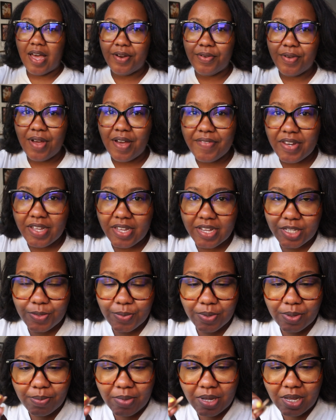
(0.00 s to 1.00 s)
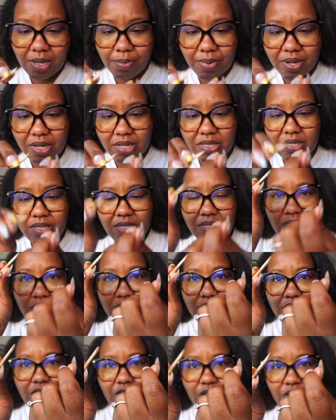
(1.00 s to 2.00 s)
I don't have the kit with me, but
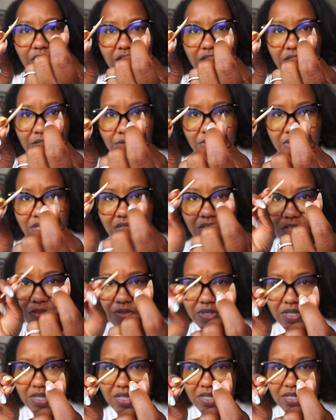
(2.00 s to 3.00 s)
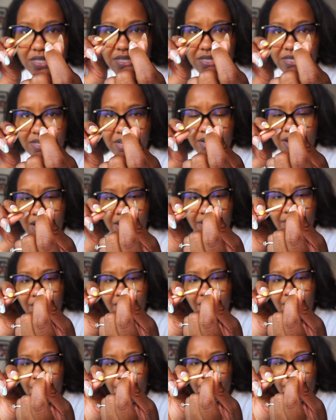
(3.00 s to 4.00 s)
you could use the cuticle stick that
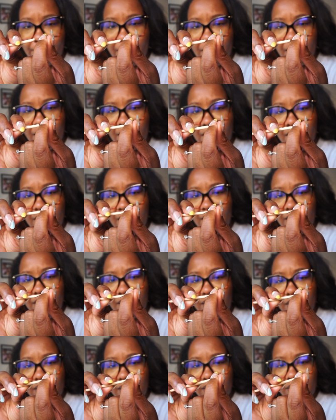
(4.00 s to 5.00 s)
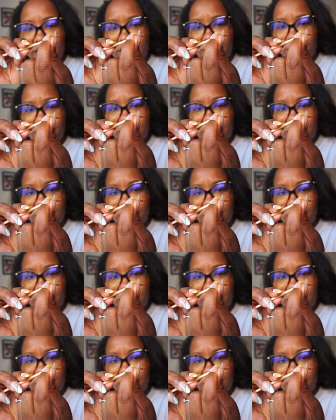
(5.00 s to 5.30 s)
came in the